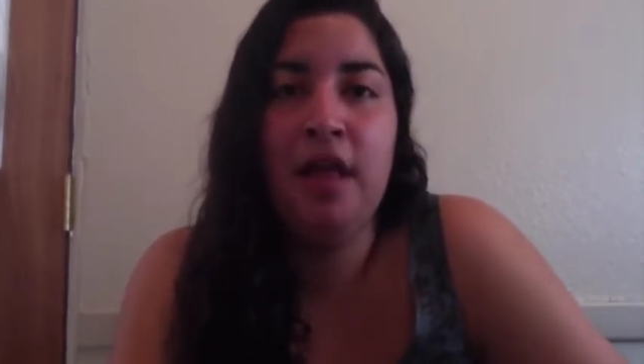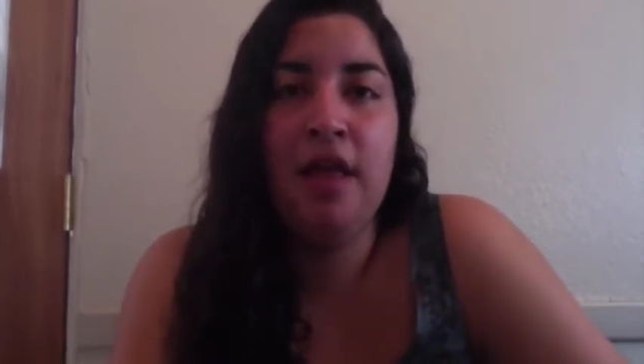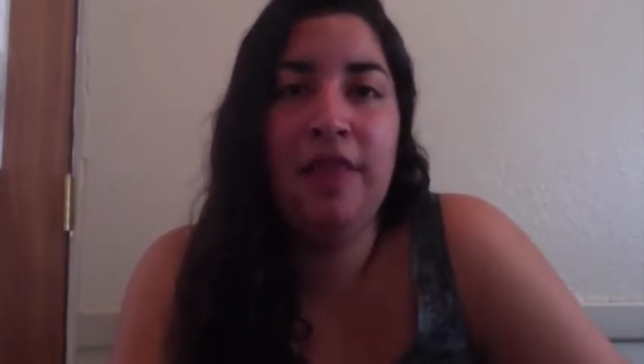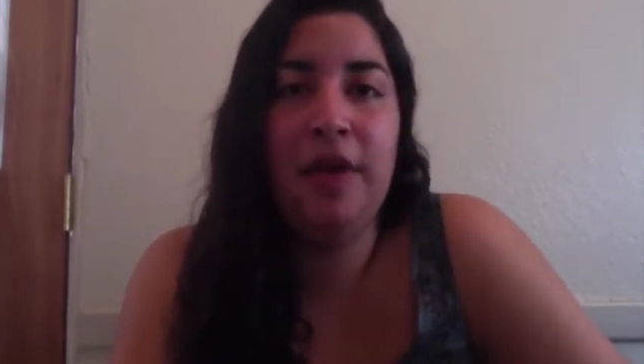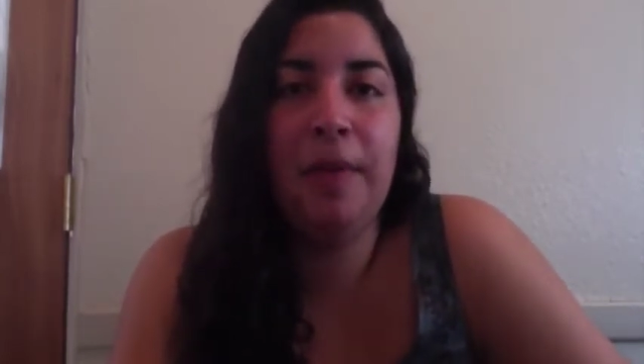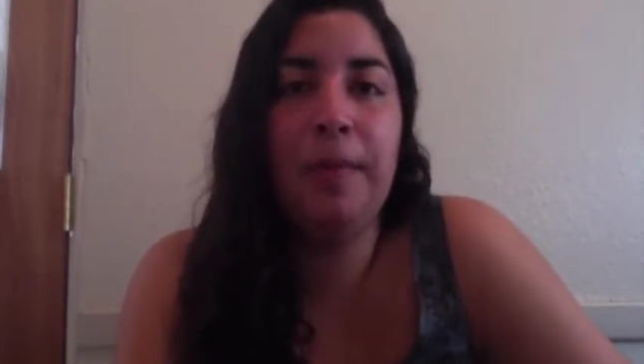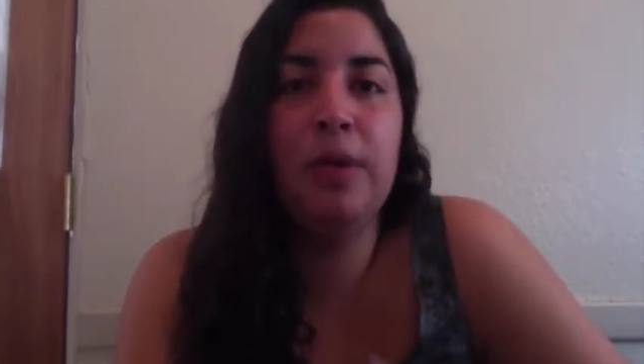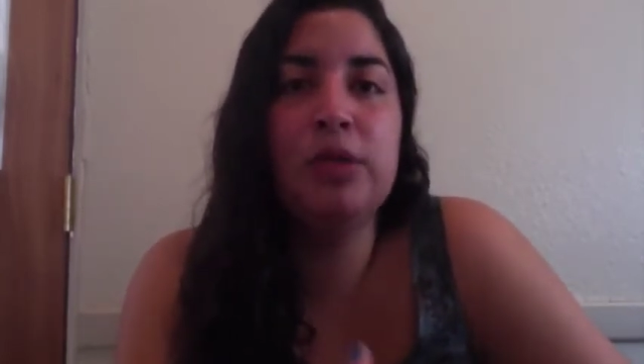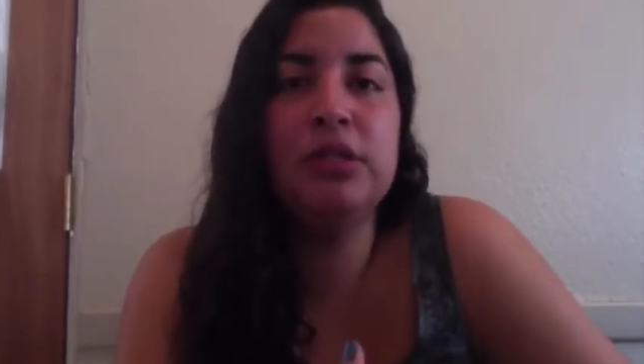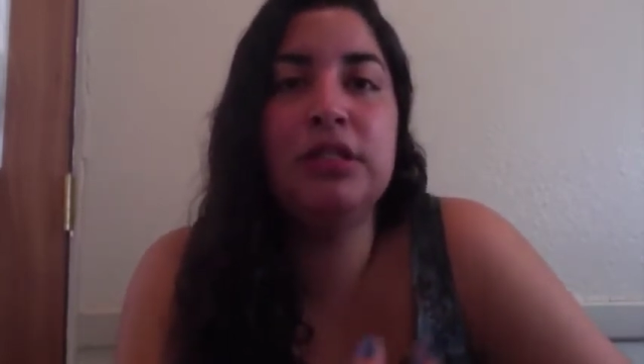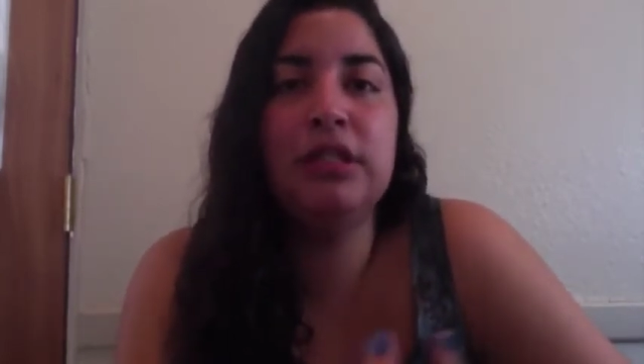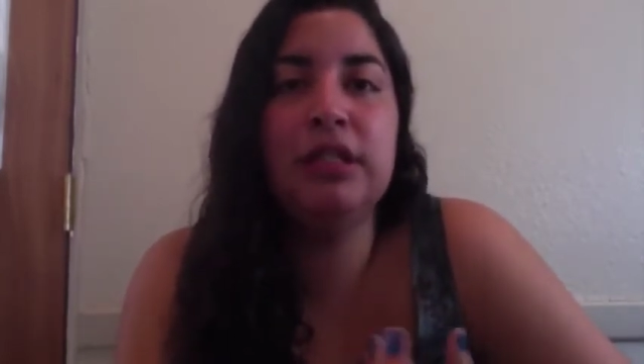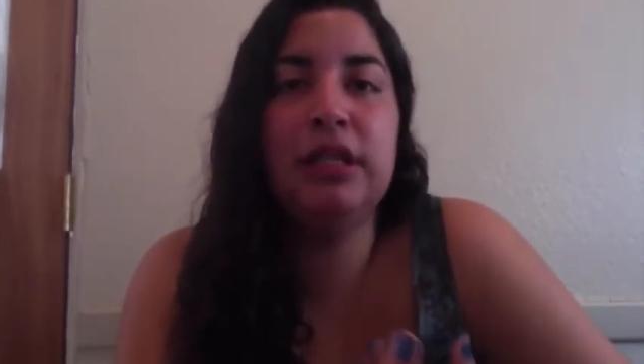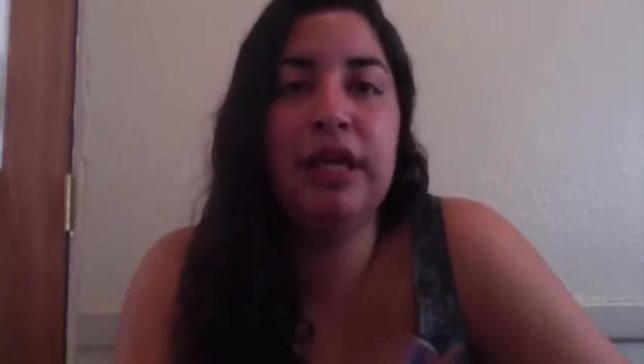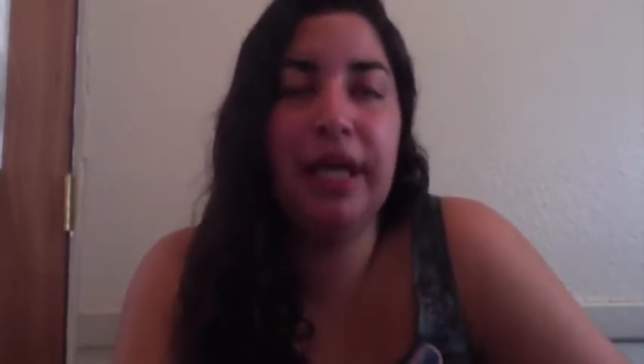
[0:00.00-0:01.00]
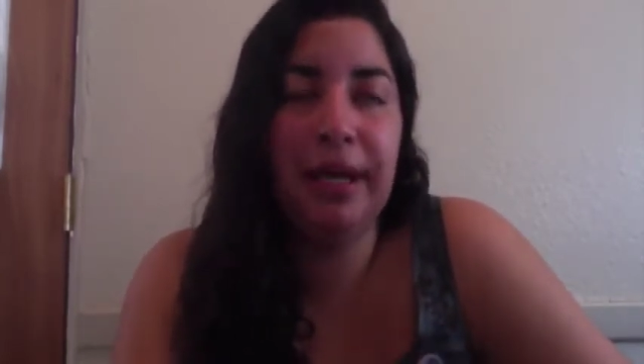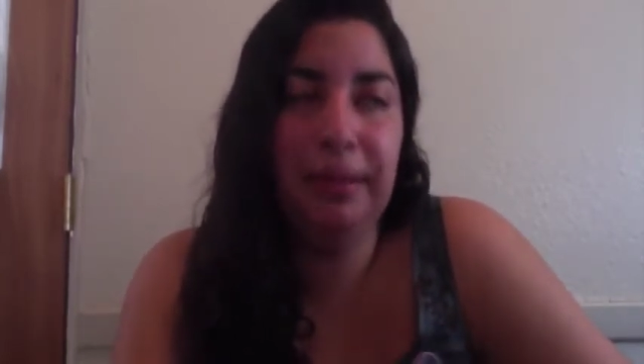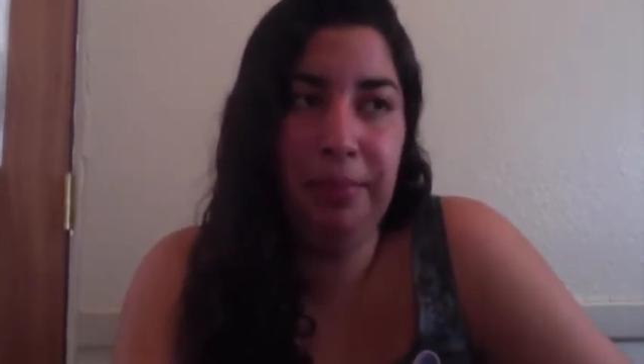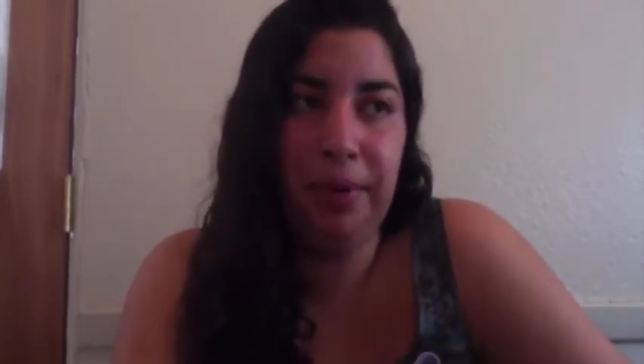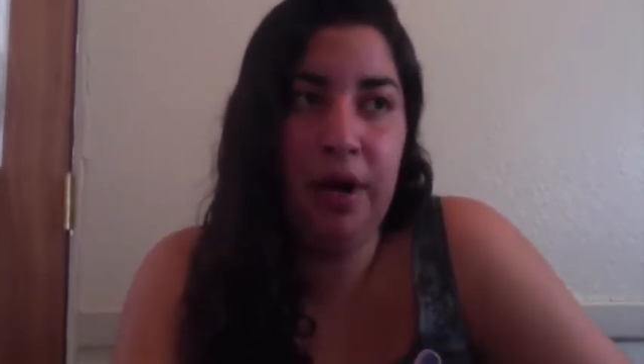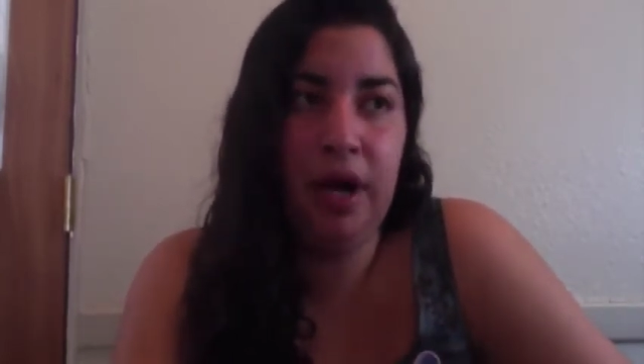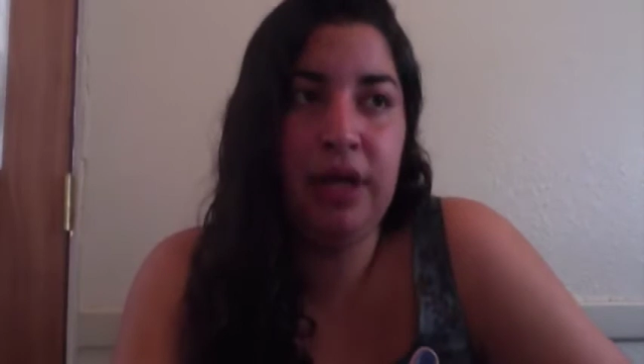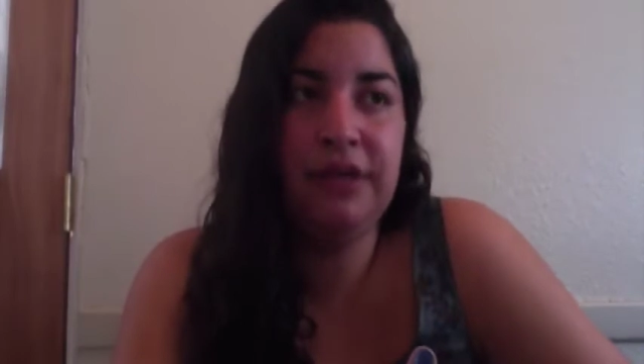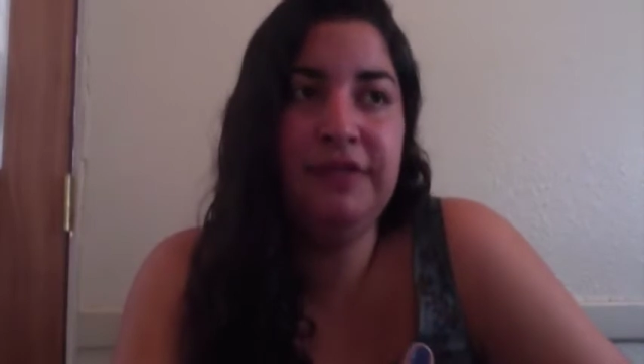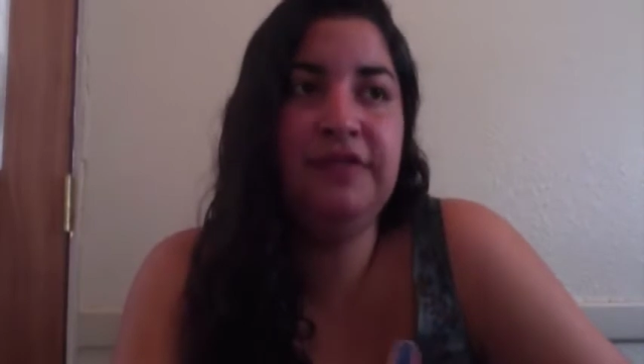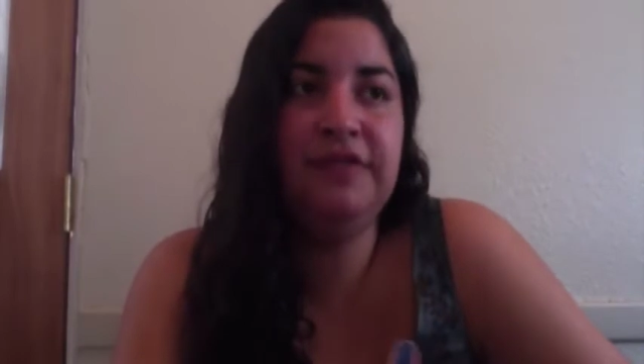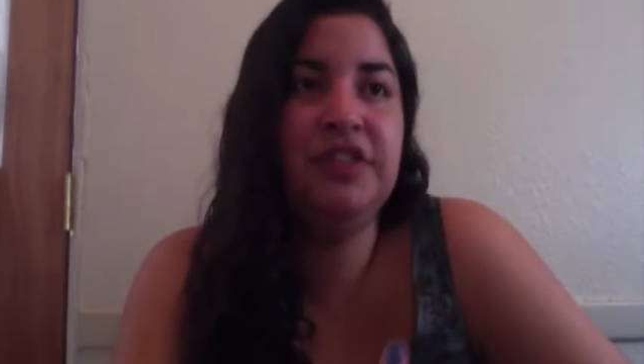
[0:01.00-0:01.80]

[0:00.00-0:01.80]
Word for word: They're mostly improv